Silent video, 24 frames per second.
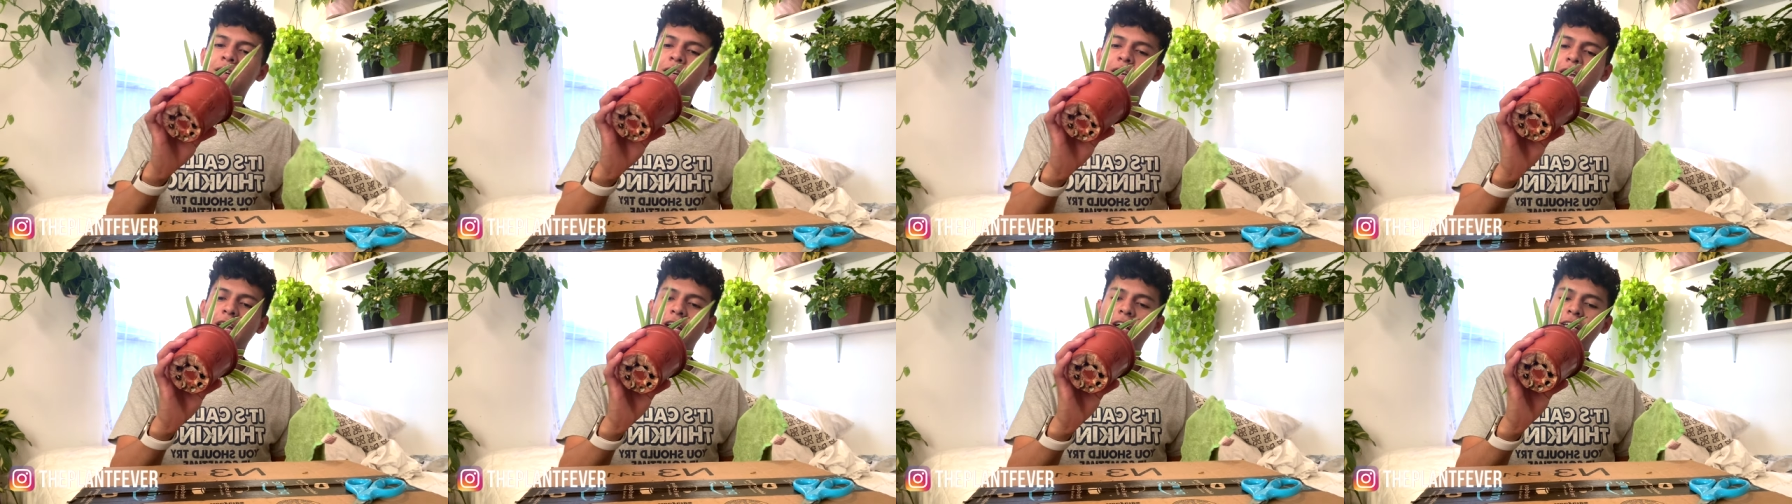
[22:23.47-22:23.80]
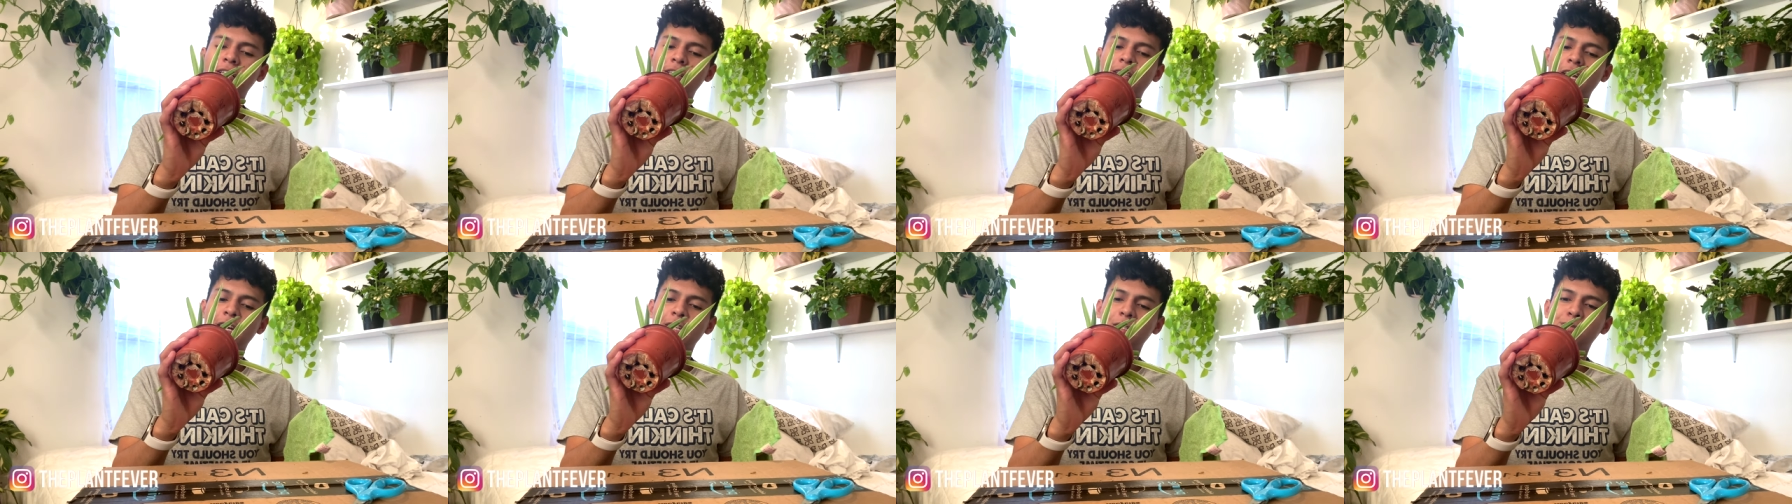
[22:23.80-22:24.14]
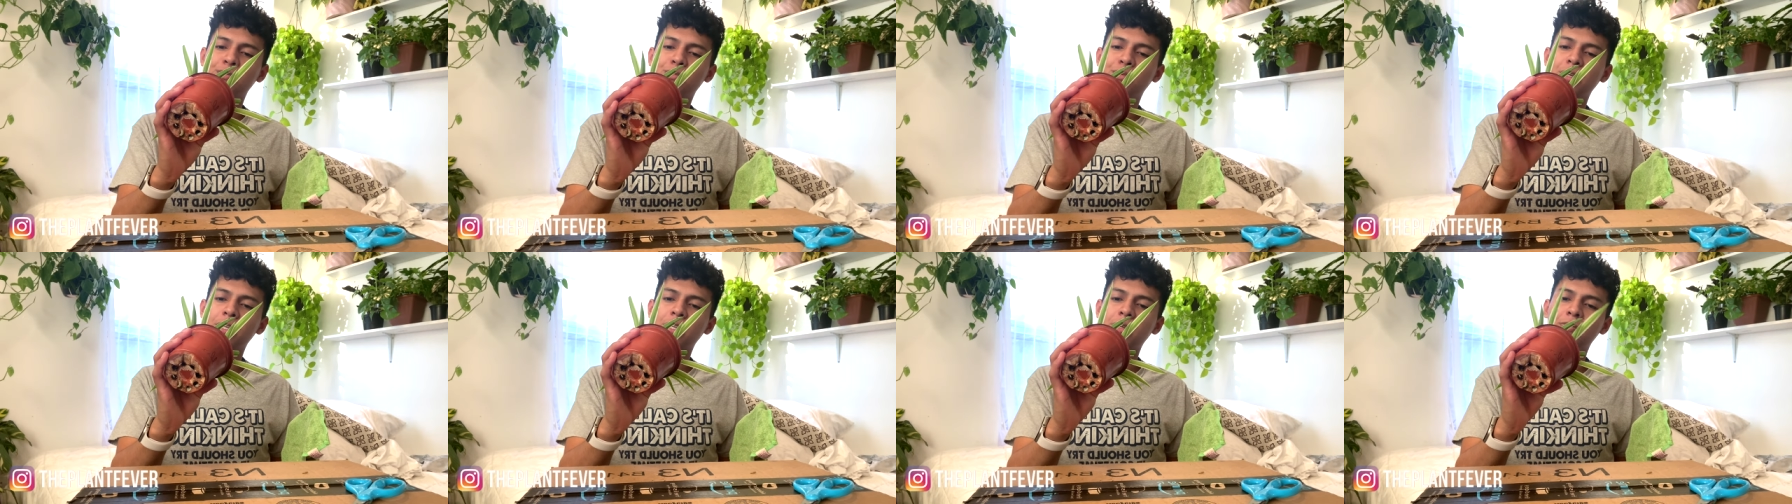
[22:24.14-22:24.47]
And that's
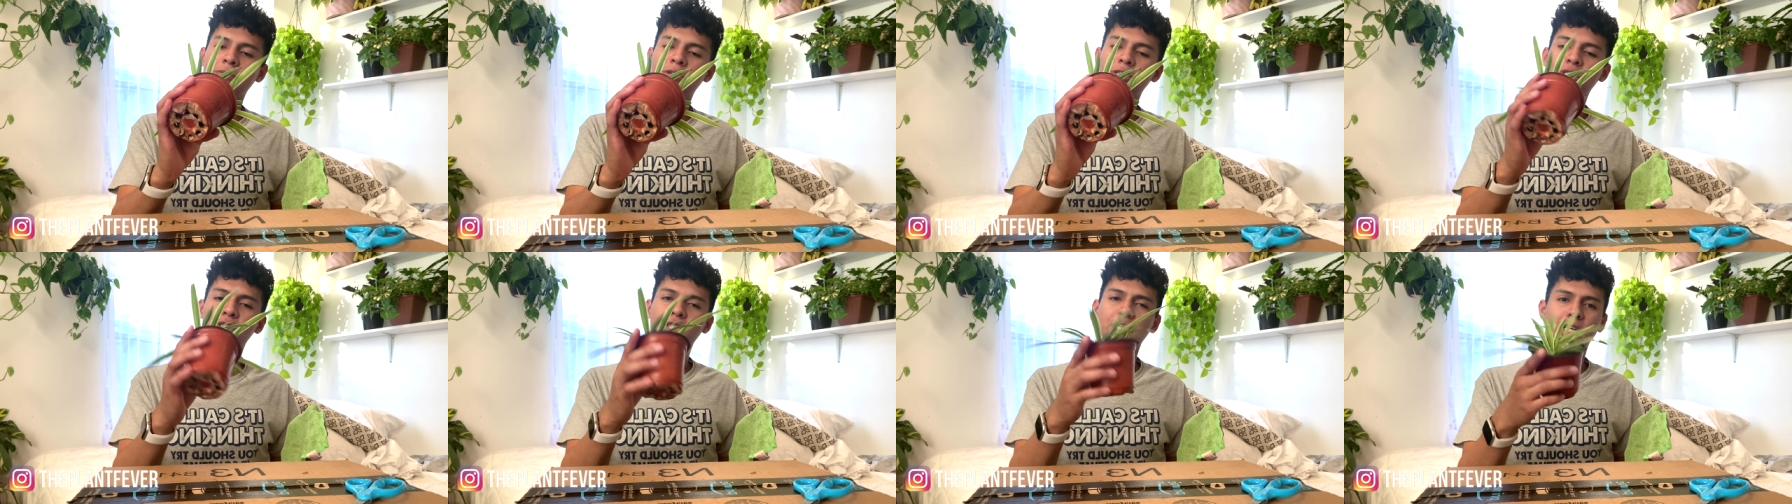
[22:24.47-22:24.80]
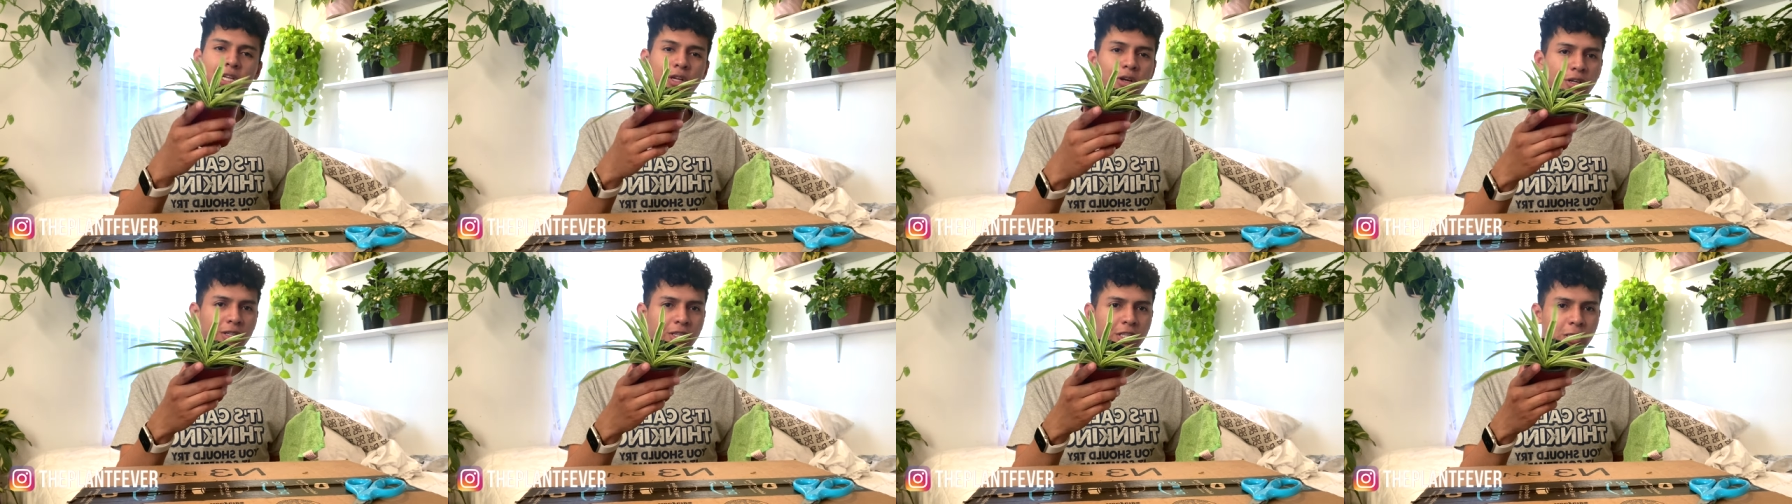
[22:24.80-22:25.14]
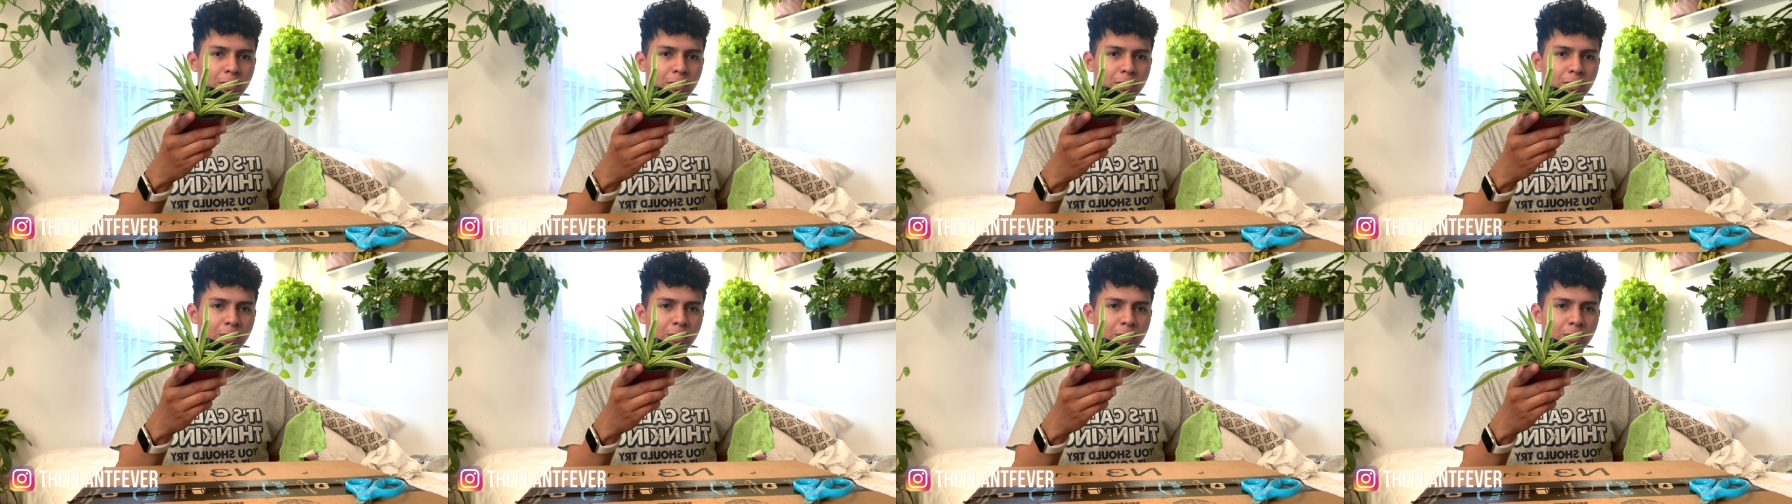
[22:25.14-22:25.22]
pretty much it on this